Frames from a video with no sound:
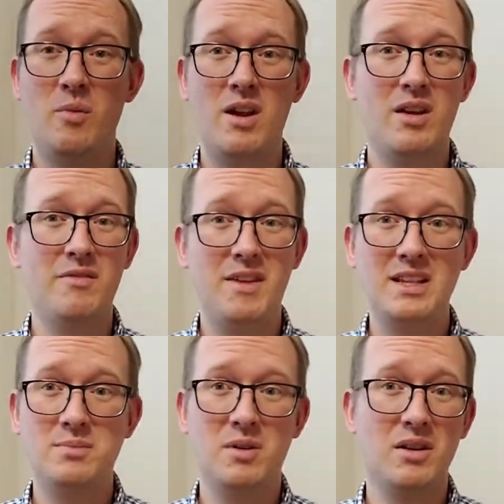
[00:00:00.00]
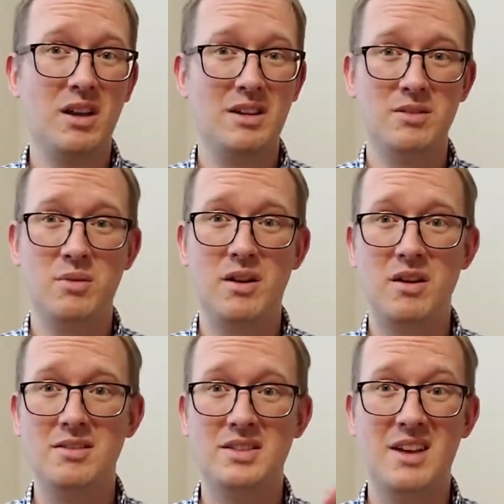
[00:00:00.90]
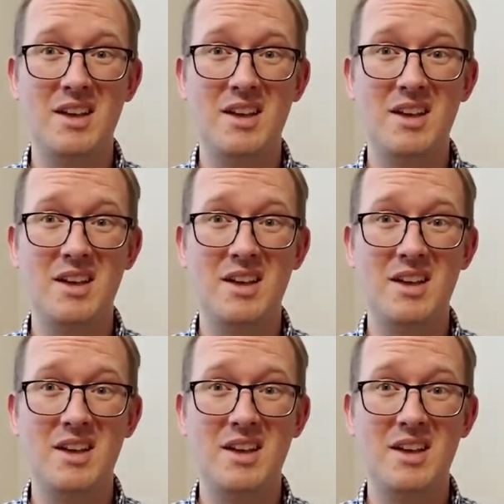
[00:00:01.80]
went on Facebook and Twitter and stuff